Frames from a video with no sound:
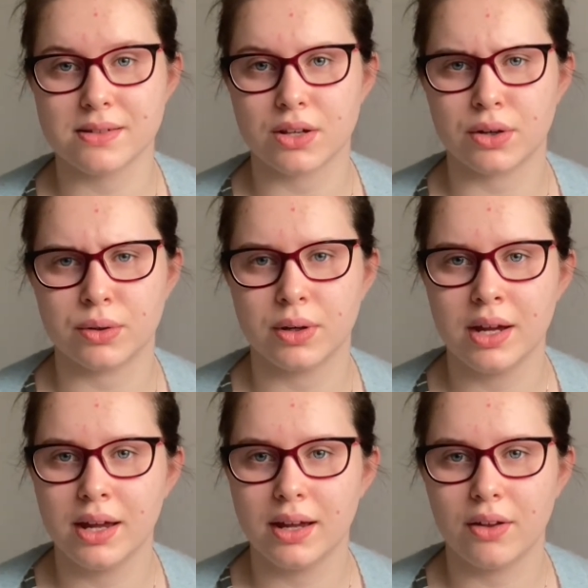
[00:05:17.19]
So
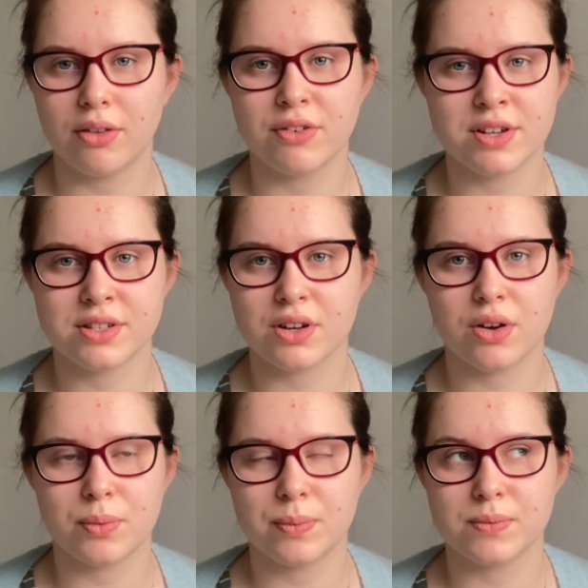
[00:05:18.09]
in the first
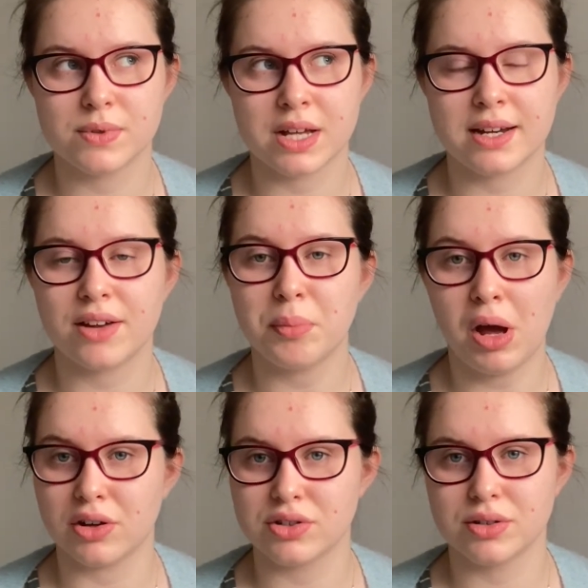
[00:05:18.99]
Saturday of
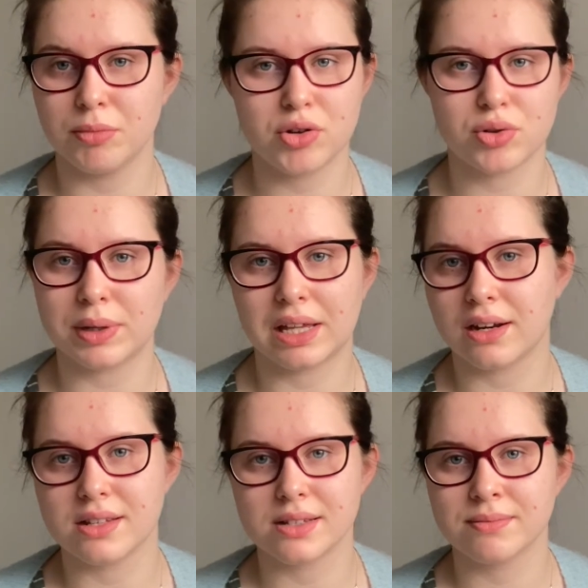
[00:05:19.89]
March. I'm not sure when that
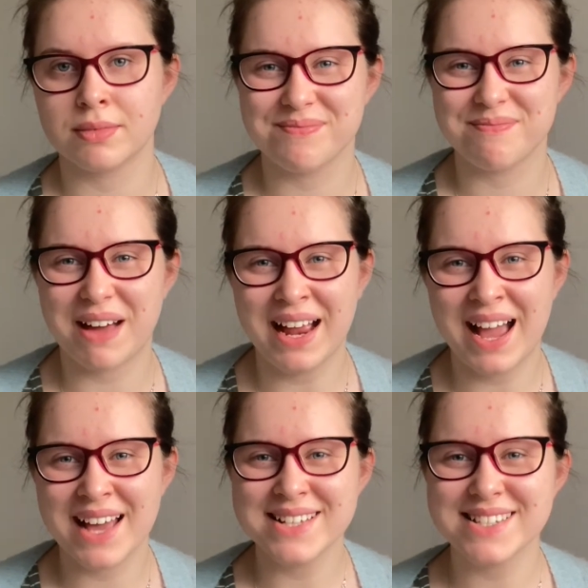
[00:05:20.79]
is. Bye,
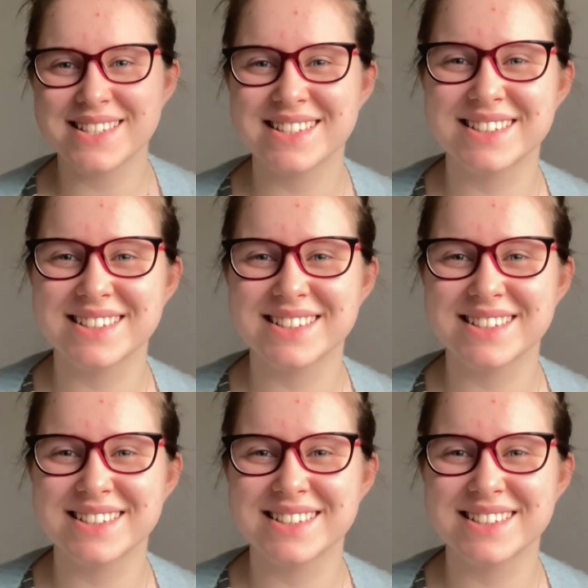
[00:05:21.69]
guys.